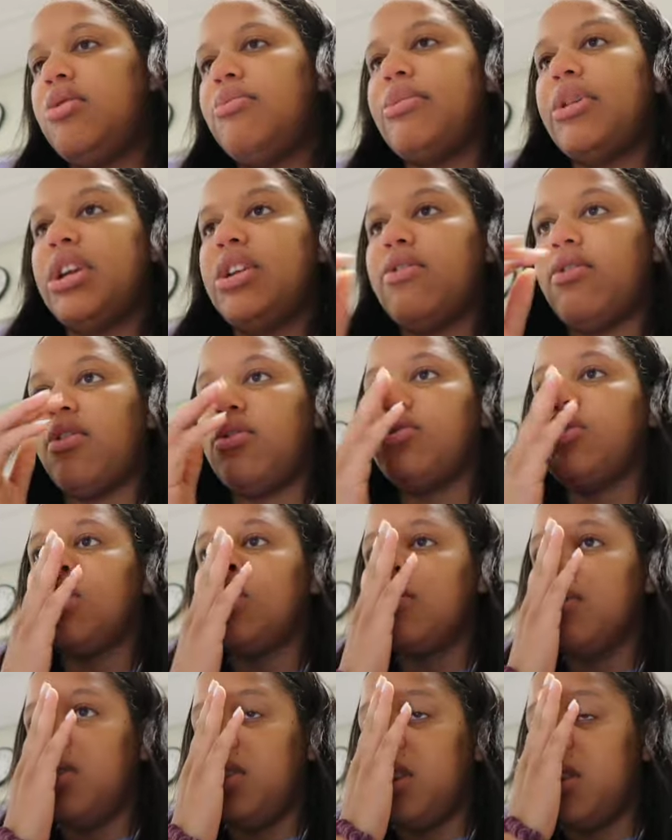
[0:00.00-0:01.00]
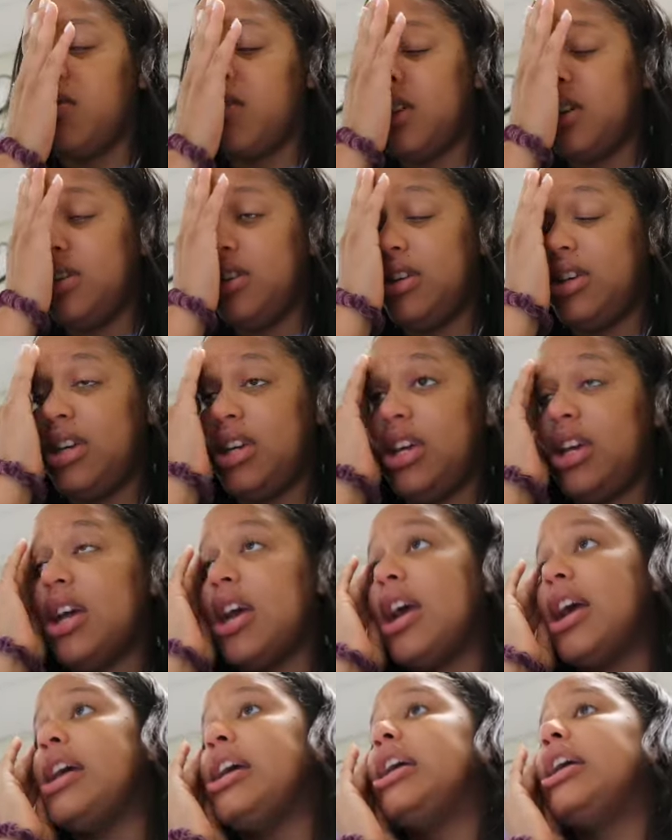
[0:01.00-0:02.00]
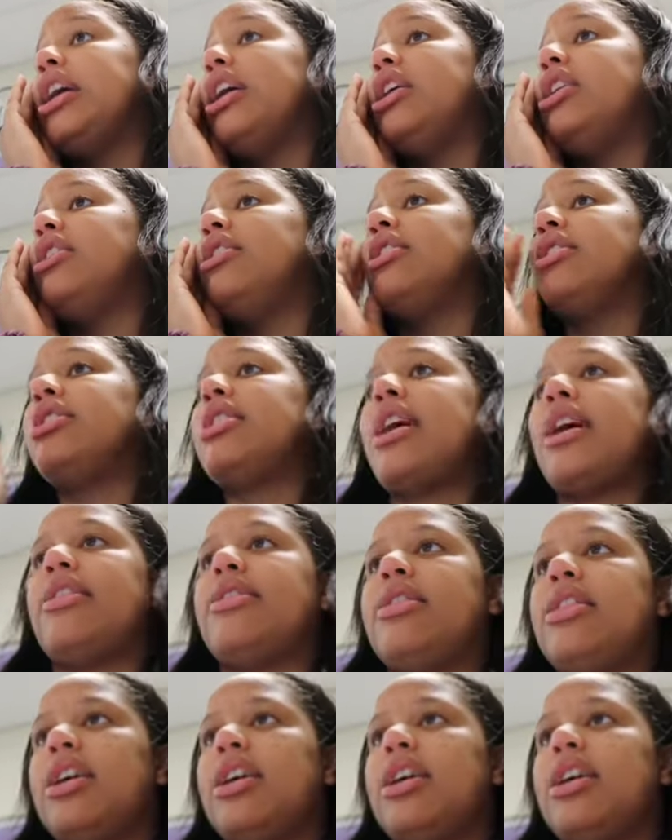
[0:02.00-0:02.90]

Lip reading: my devotion really quickly. And yeah,